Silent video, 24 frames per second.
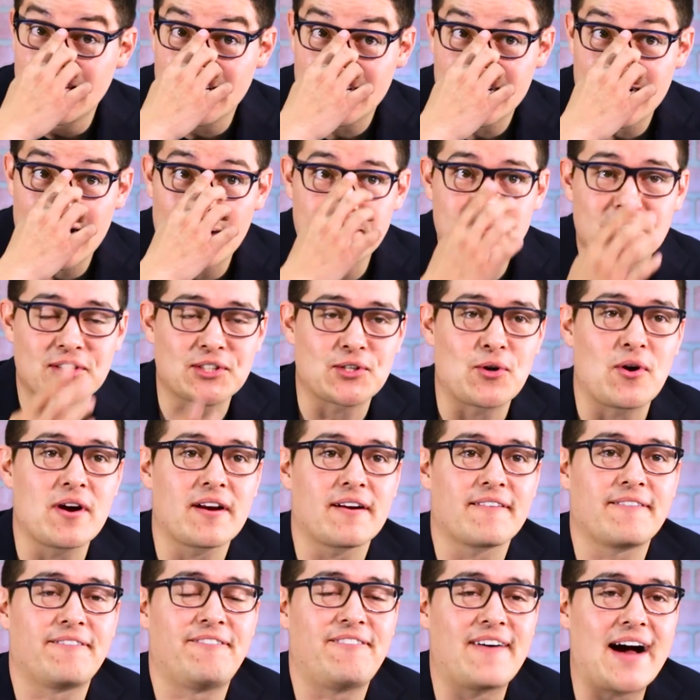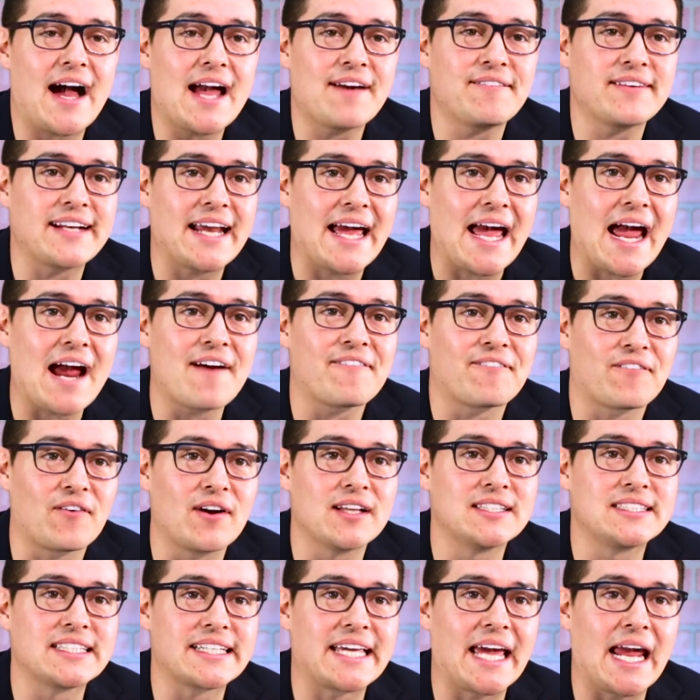The Cubs are scoring 5.5
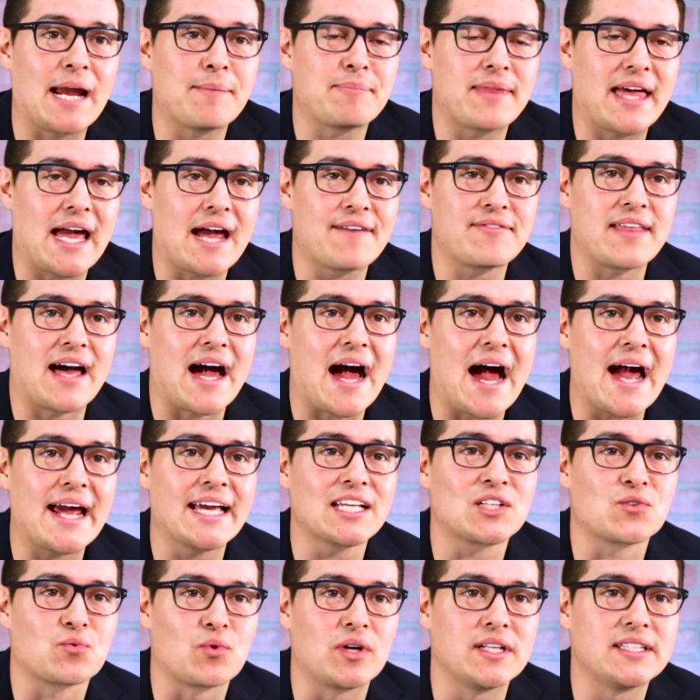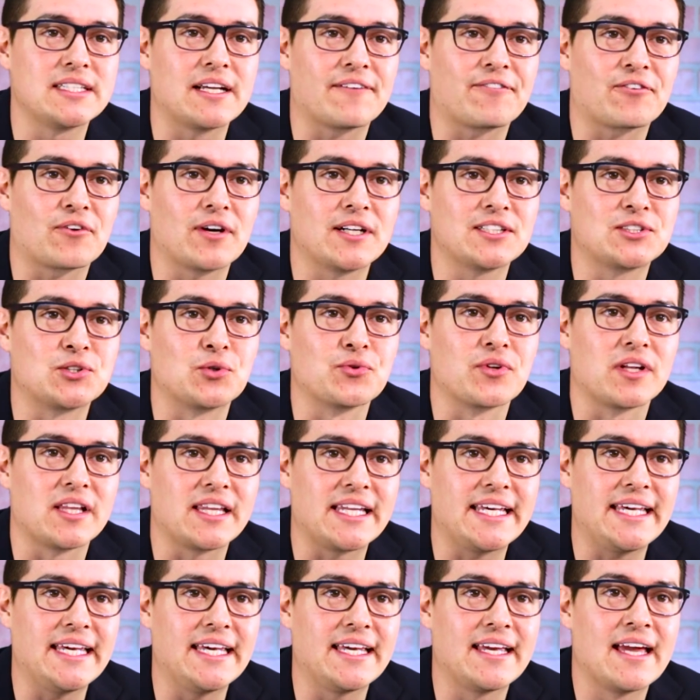runs a game. They have the highest run differential in the
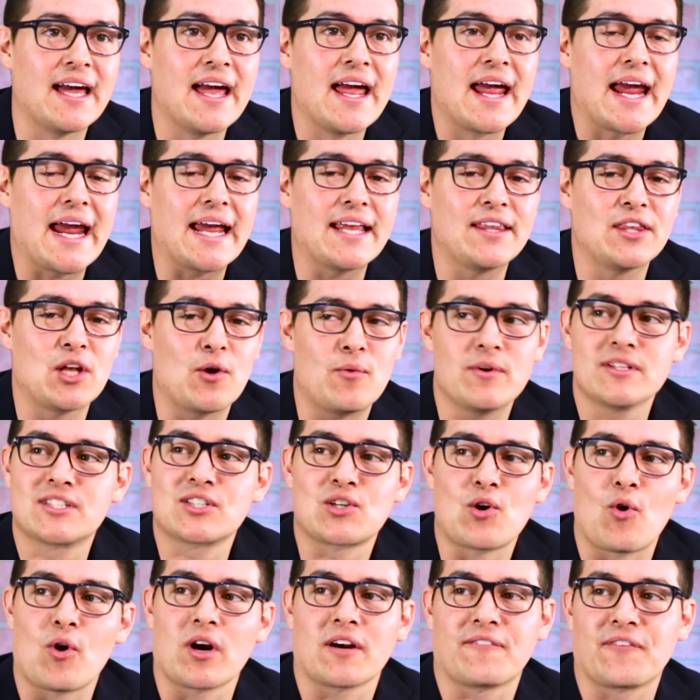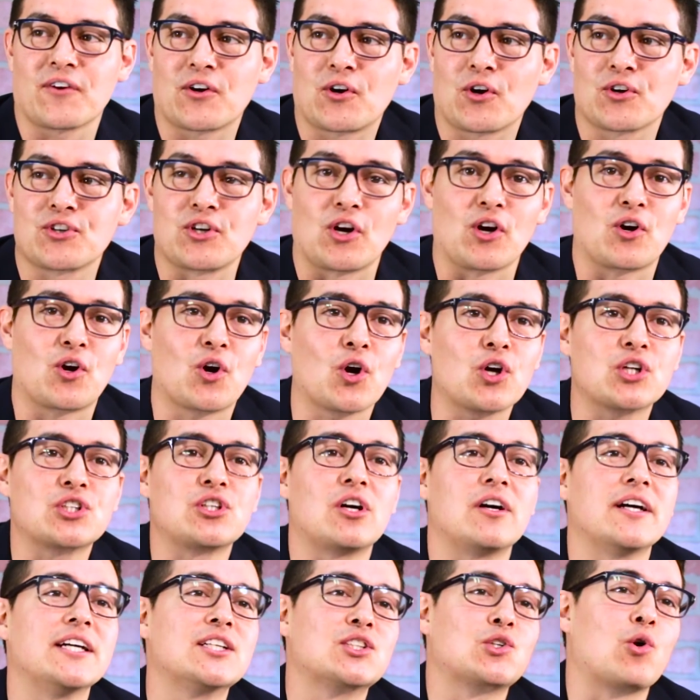league, and no one's scoring for Kershaw.
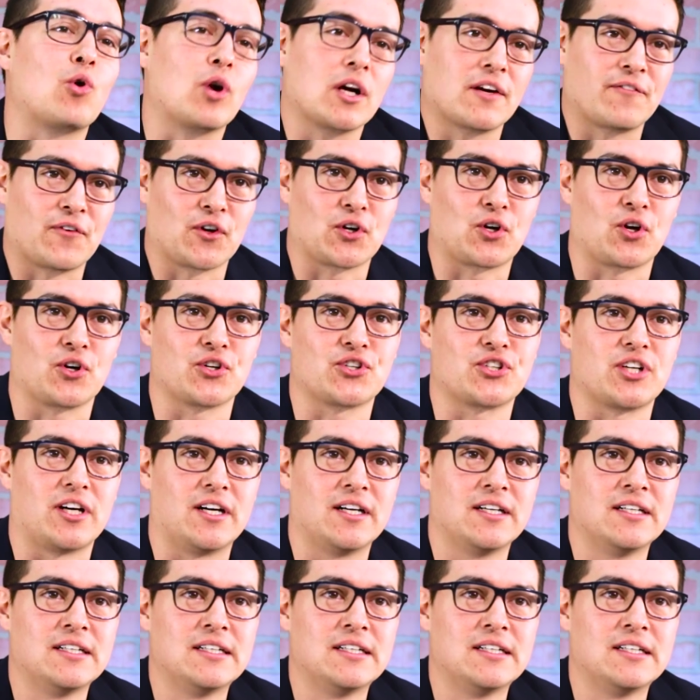Kershaw is scoring for Kershaw.